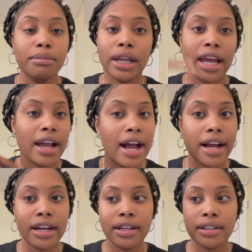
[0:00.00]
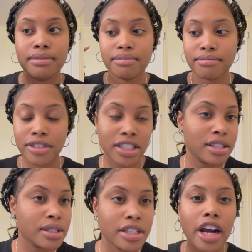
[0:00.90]
Like, I gotta
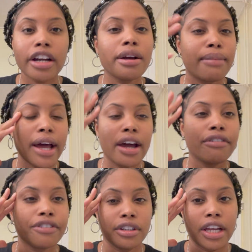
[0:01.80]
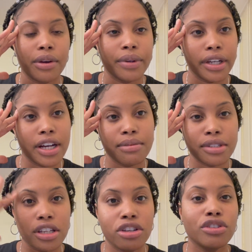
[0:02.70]
just turn up my effort, like, when it comes
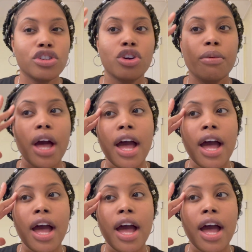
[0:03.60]
to YouTube.